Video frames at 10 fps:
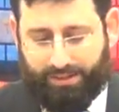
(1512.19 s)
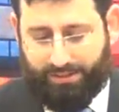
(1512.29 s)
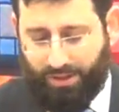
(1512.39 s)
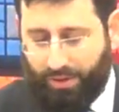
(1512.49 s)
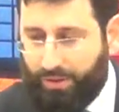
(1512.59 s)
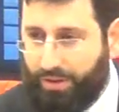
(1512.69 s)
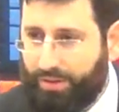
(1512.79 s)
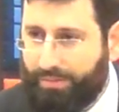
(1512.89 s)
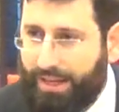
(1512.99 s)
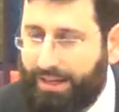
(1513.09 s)
so
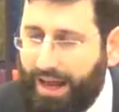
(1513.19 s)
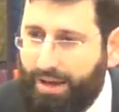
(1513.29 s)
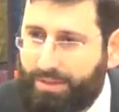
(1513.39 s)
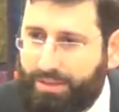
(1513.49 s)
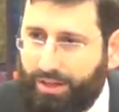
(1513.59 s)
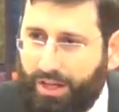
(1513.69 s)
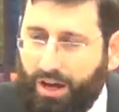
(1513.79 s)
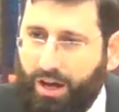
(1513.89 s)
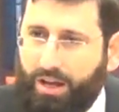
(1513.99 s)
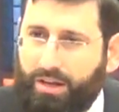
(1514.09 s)
the main commentary
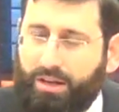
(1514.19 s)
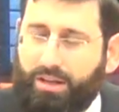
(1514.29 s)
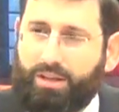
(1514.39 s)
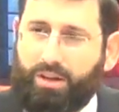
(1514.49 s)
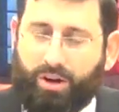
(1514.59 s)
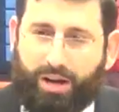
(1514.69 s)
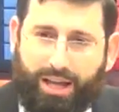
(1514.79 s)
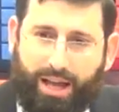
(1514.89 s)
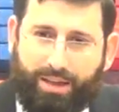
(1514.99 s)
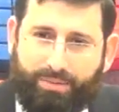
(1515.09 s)
on
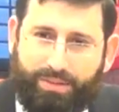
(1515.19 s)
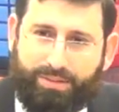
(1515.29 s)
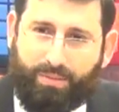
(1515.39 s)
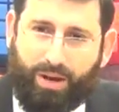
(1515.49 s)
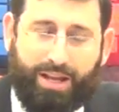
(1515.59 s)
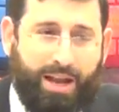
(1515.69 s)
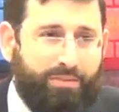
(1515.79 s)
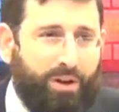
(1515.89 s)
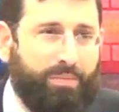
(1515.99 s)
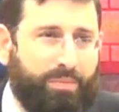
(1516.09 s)
Arachayim is the Magen
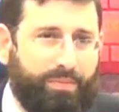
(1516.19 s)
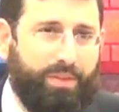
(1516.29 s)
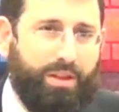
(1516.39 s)
Avraham.